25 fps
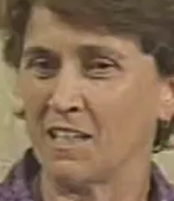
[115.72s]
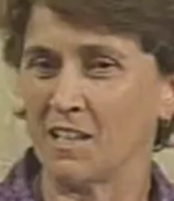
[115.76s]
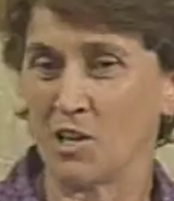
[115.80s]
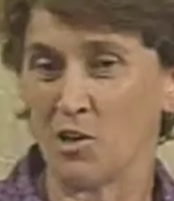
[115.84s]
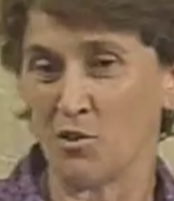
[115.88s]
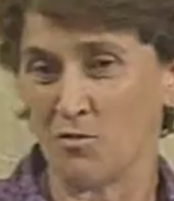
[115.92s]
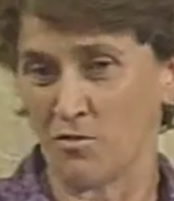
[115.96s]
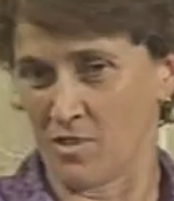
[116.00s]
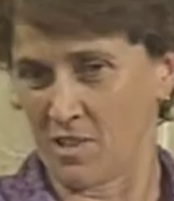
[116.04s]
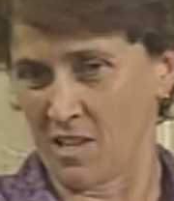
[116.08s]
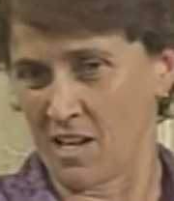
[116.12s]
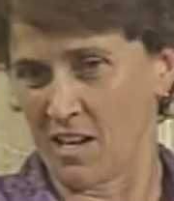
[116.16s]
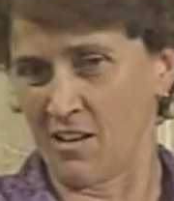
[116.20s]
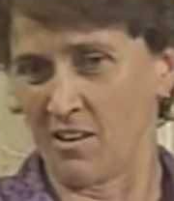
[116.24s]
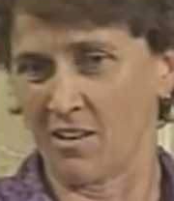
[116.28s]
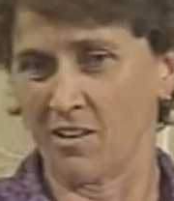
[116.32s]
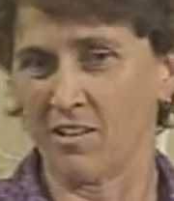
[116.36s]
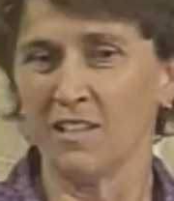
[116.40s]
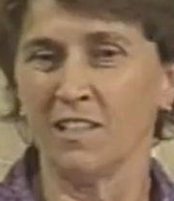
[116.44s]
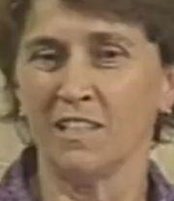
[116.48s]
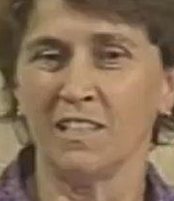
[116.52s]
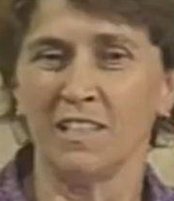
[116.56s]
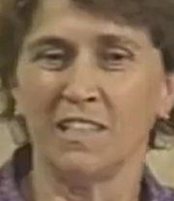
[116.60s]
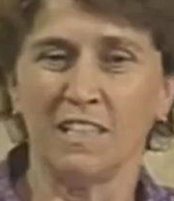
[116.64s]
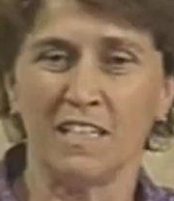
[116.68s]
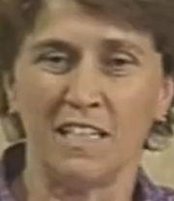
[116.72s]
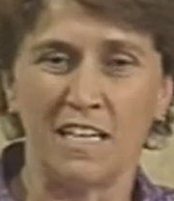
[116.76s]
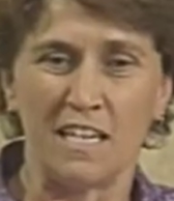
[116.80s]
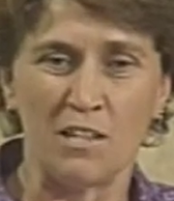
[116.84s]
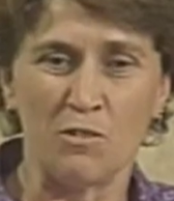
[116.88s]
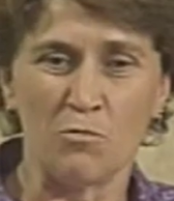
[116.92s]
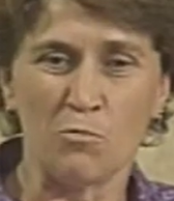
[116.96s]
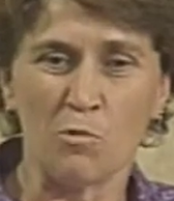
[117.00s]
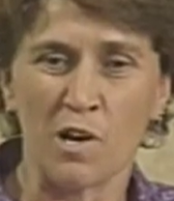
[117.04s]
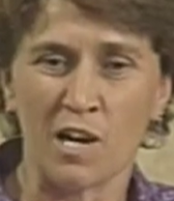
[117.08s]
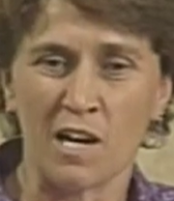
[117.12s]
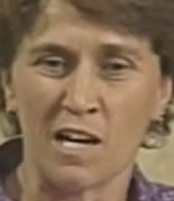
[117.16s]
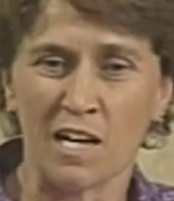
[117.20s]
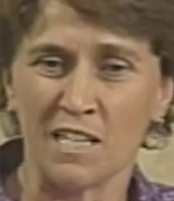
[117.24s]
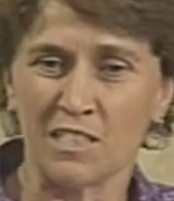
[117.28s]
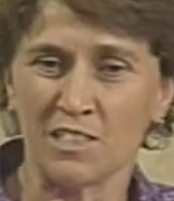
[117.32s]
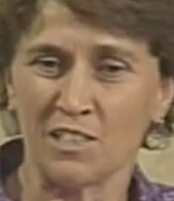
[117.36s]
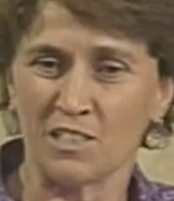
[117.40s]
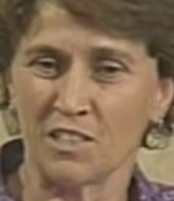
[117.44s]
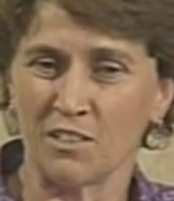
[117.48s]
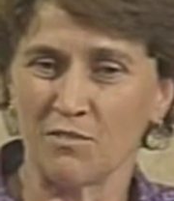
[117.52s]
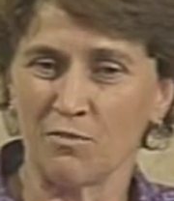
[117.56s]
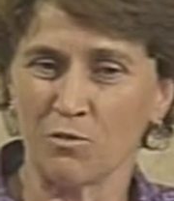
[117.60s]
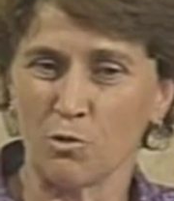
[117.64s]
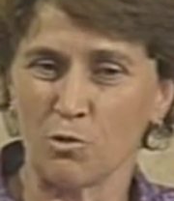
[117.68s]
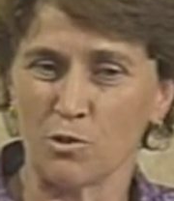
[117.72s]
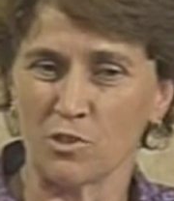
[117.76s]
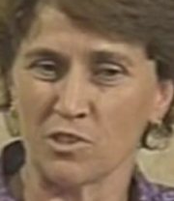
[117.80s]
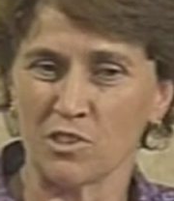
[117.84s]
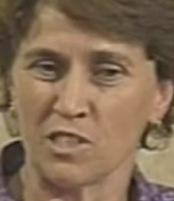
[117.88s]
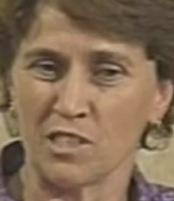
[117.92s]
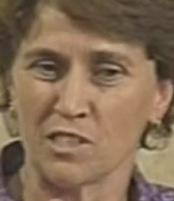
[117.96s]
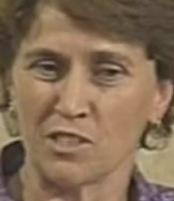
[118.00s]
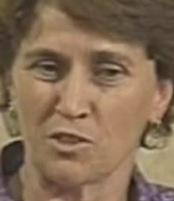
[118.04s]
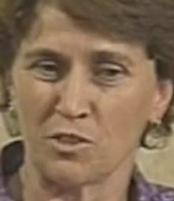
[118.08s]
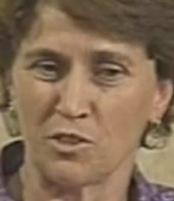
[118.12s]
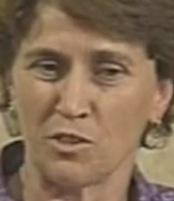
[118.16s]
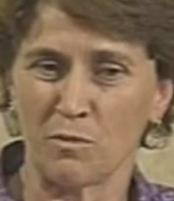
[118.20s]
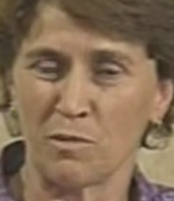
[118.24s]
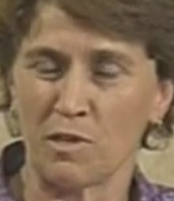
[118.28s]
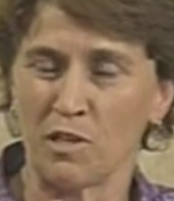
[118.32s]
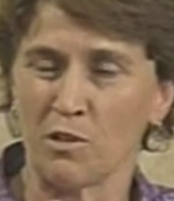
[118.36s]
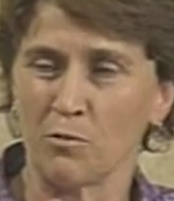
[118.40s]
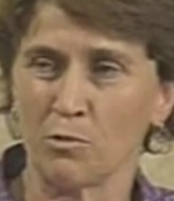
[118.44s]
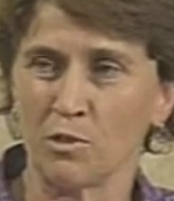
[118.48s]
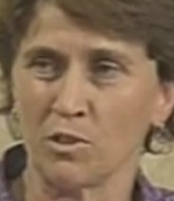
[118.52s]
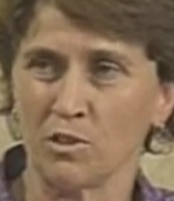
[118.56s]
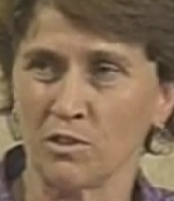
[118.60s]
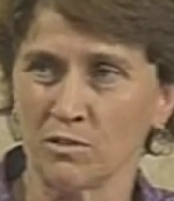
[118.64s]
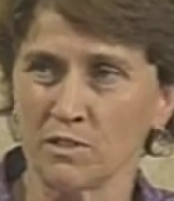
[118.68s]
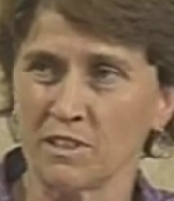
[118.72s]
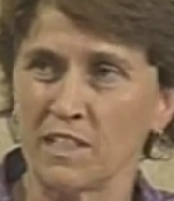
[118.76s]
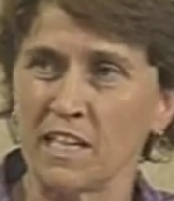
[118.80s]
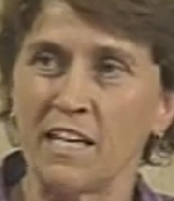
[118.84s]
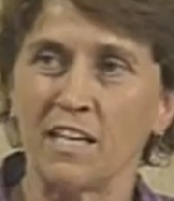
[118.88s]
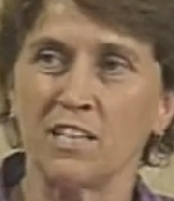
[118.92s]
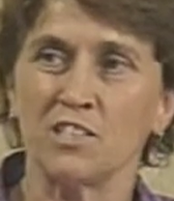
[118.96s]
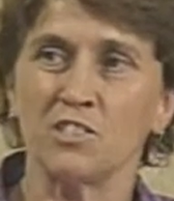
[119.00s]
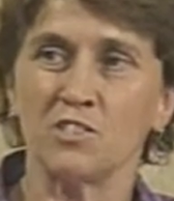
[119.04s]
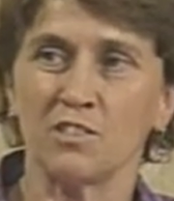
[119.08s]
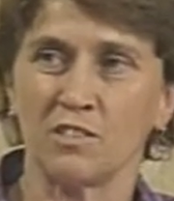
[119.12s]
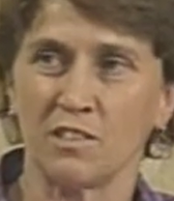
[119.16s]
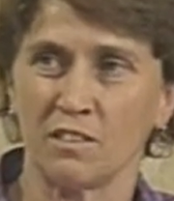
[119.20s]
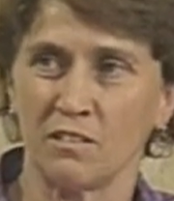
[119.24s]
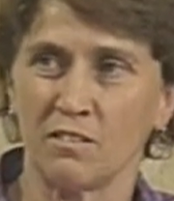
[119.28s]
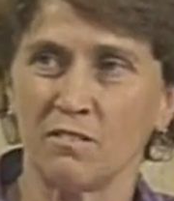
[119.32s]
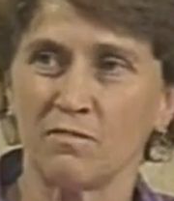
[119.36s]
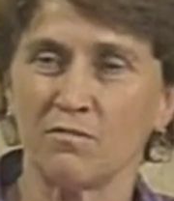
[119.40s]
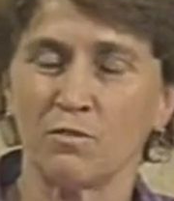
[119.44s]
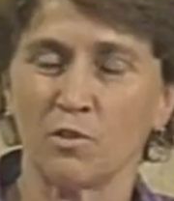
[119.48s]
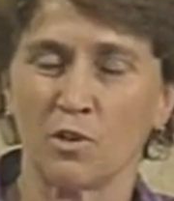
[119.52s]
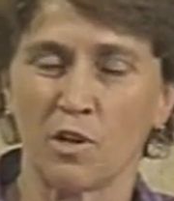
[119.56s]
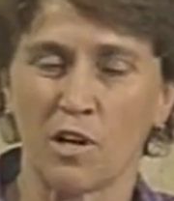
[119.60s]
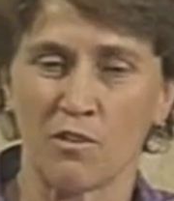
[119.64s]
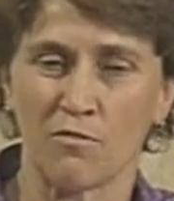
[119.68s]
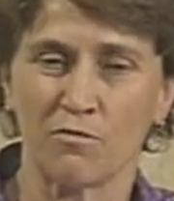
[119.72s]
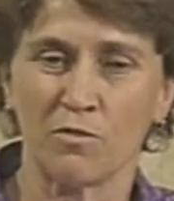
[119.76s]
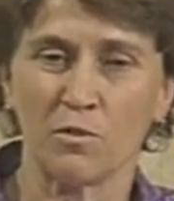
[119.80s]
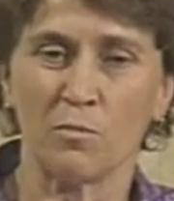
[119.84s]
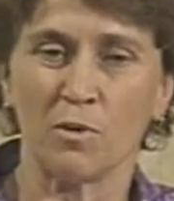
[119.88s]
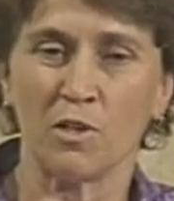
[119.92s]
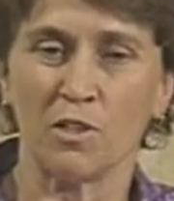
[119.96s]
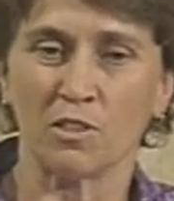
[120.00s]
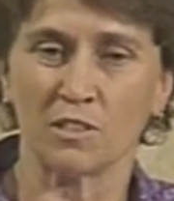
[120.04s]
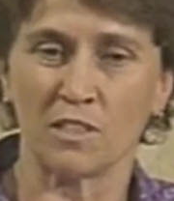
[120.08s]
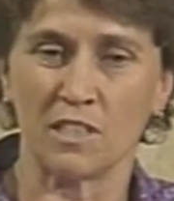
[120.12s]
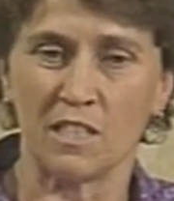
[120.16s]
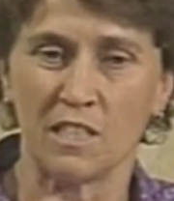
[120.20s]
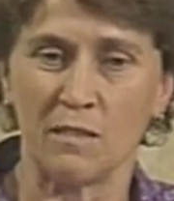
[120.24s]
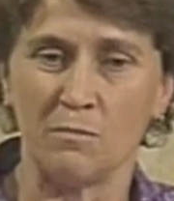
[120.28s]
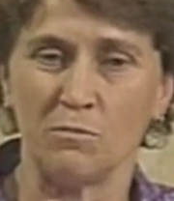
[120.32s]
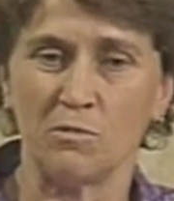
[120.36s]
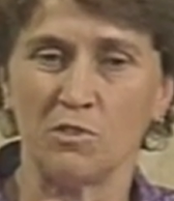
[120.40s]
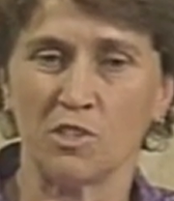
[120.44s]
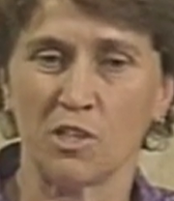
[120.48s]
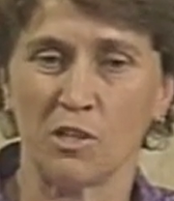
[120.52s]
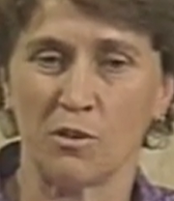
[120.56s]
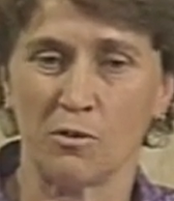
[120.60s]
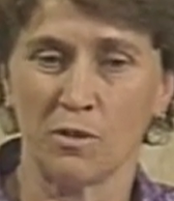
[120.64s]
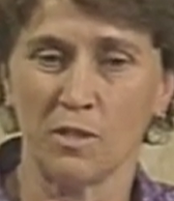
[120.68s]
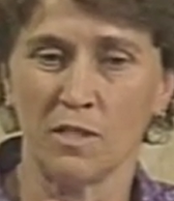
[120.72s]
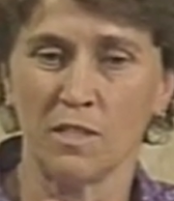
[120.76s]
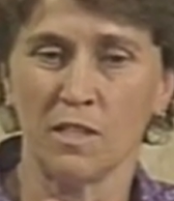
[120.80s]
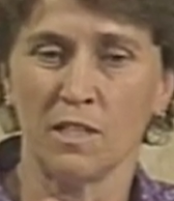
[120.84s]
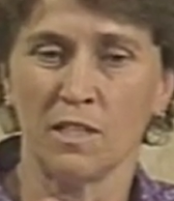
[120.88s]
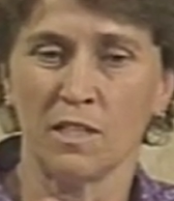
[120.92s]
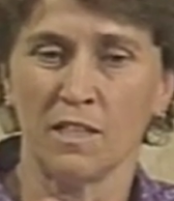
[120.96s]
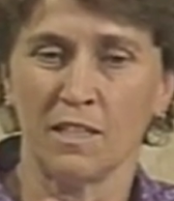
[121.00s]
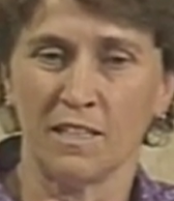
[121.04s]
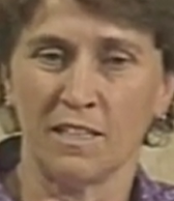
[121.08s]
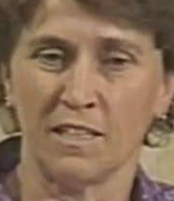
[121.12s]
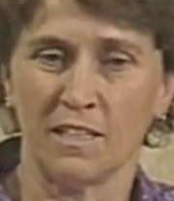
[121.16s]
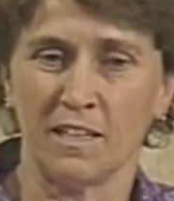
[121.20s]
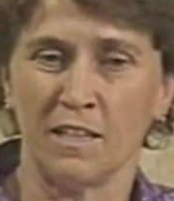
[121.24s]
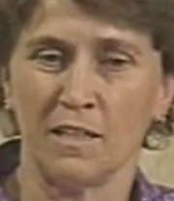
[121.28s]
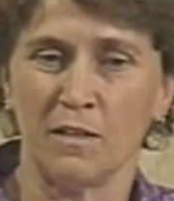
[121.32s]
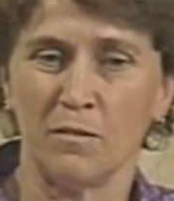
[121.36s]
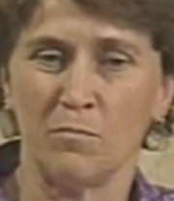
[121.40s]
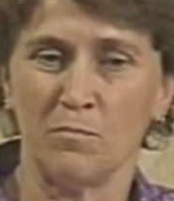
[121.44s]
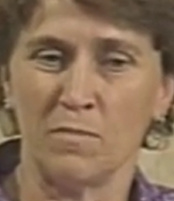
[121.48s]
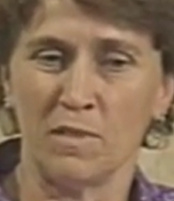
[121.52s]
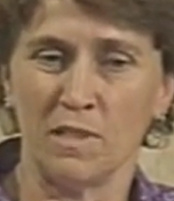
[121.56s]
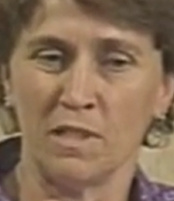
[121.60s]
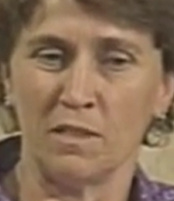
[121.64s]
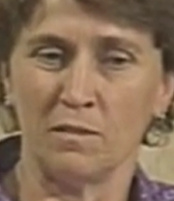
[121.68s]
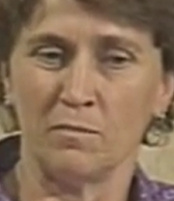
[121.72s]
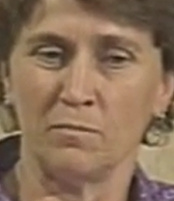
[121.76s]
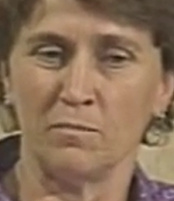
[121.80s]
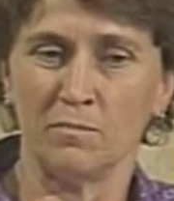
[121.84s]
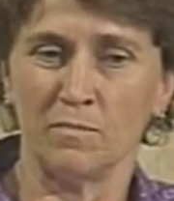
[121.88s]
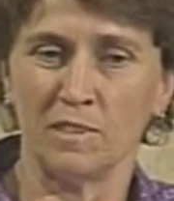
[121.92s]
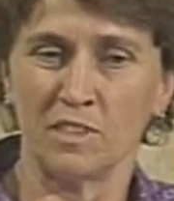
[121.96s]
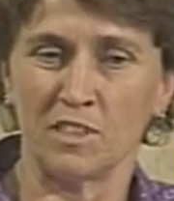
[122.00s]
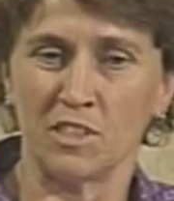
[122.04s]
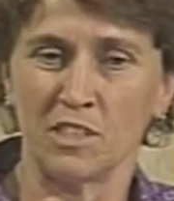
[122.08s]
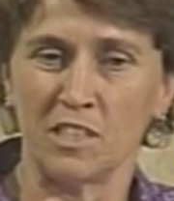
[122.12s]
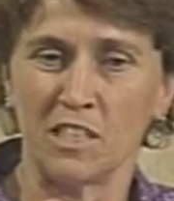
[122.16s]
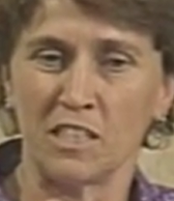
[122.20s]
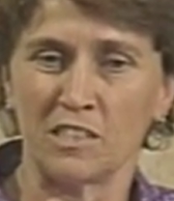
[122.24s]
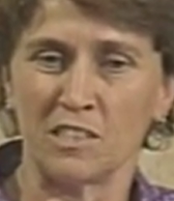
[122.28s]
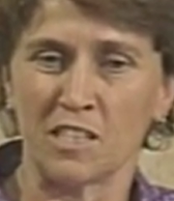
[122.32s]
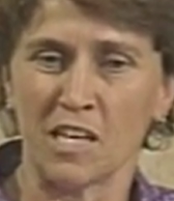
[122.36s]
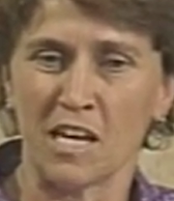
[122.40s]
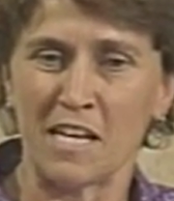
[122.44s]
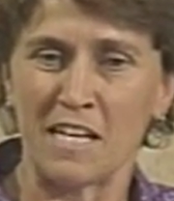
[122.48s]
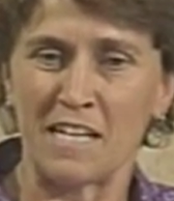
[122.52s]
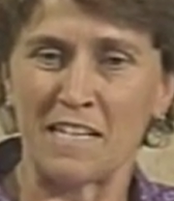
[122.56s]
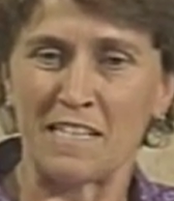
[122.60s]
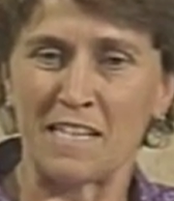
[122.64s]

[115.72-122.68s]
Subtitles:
over there in Wise, and of course that's going to be a real test for our football team. So it's an exciting